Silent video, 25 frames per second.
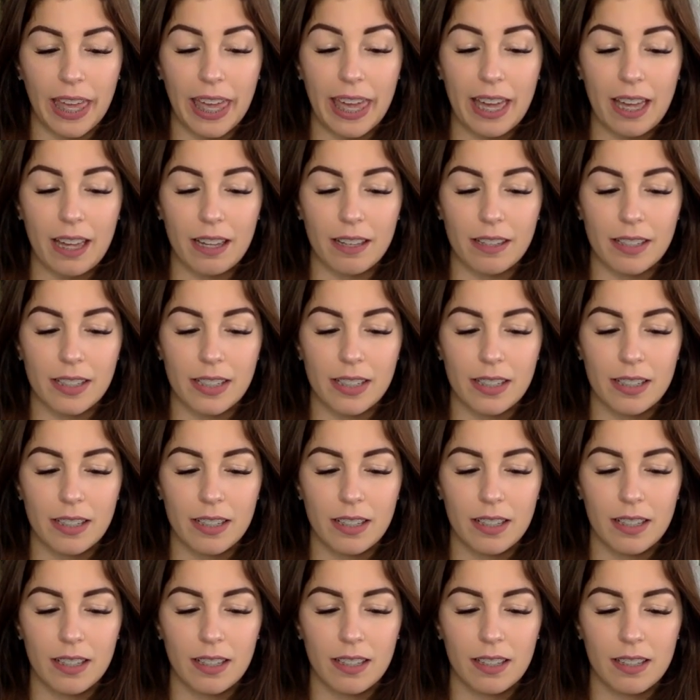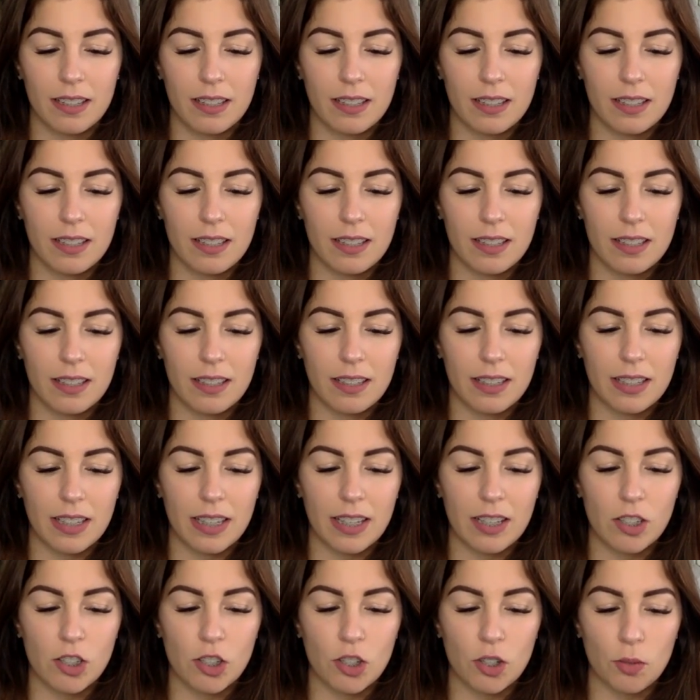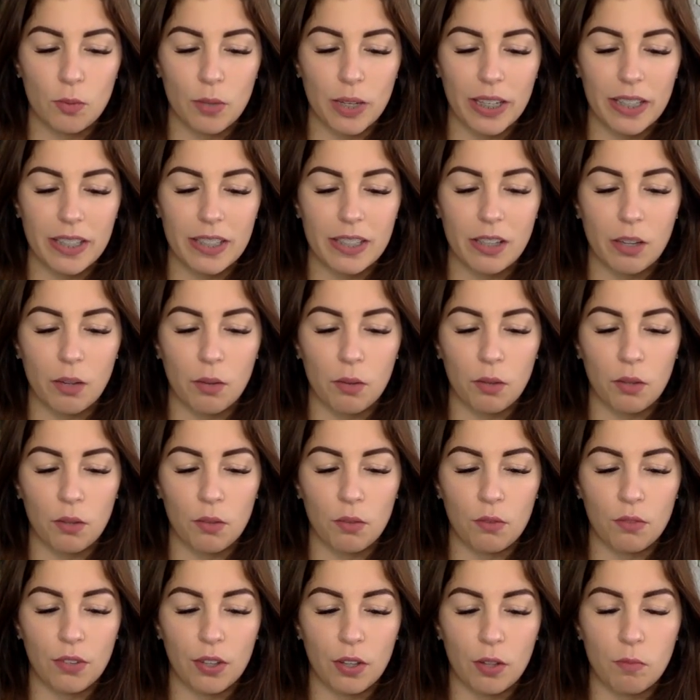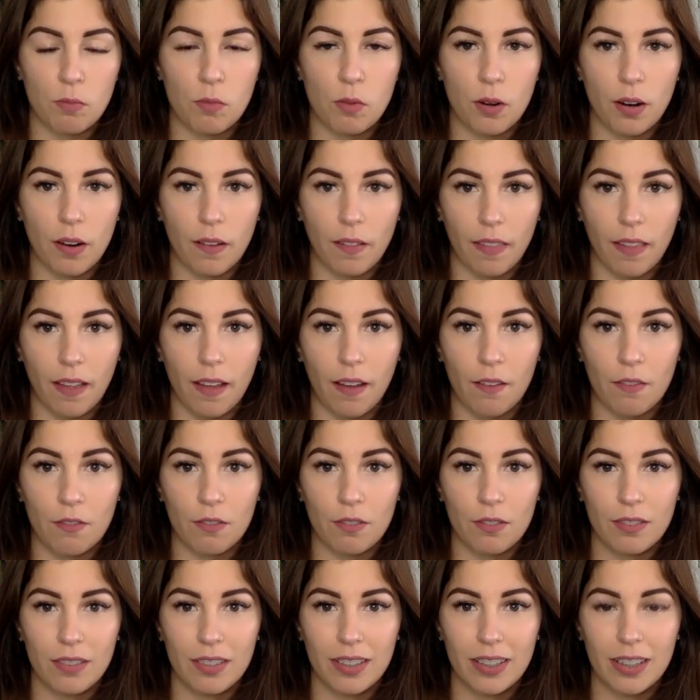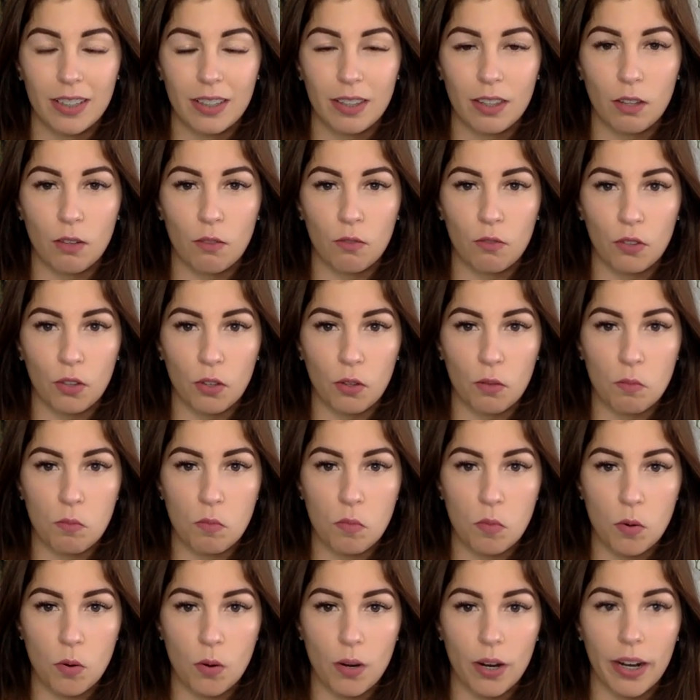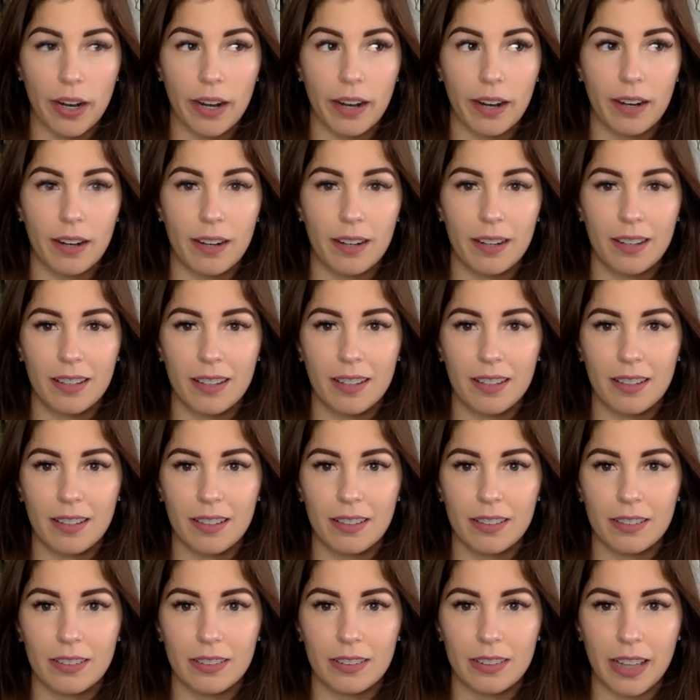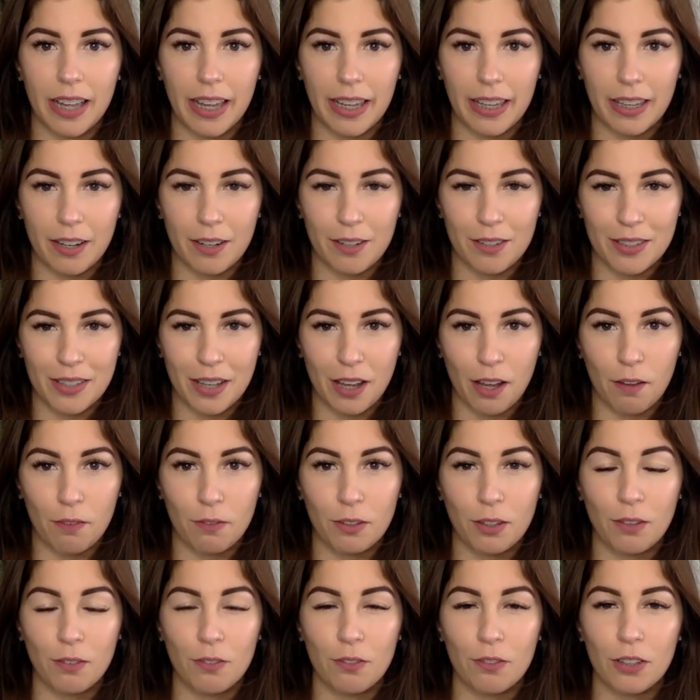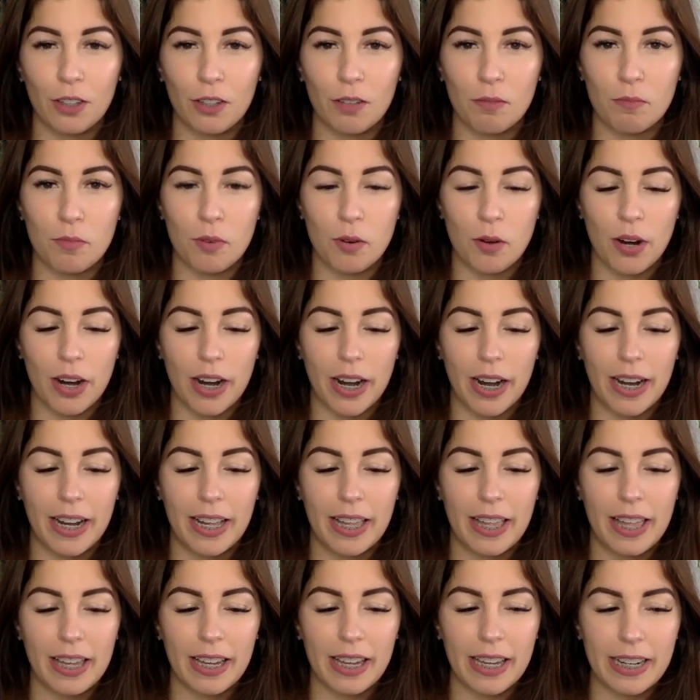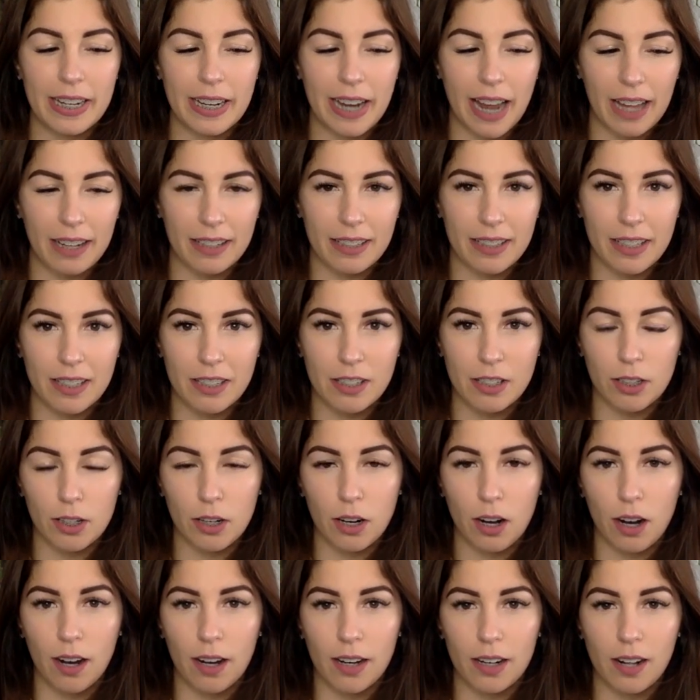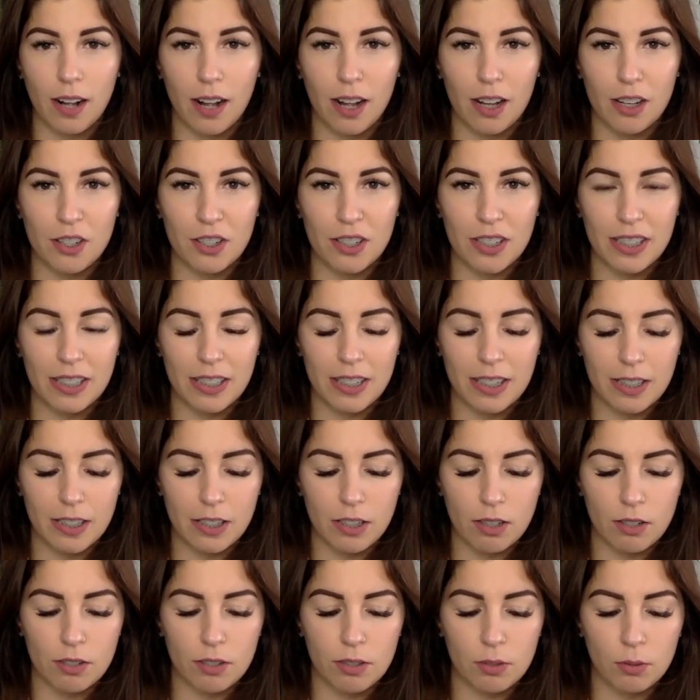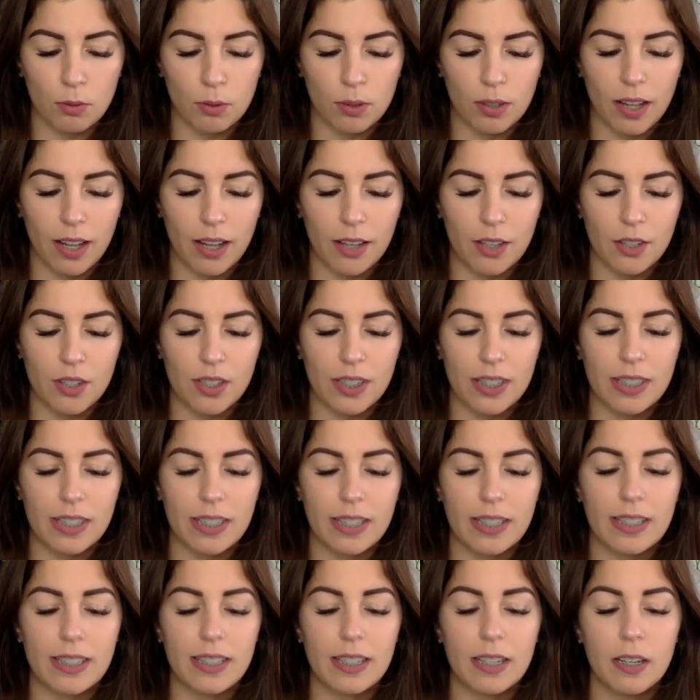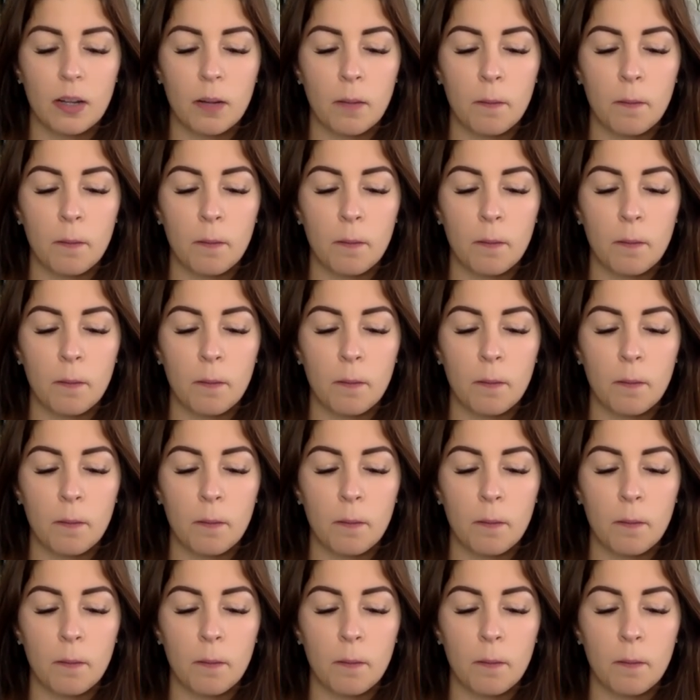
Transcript: And in doing so, you feel more love. You feel more like yourself. You feel more connected to your heart consciousness, your soul consciousness.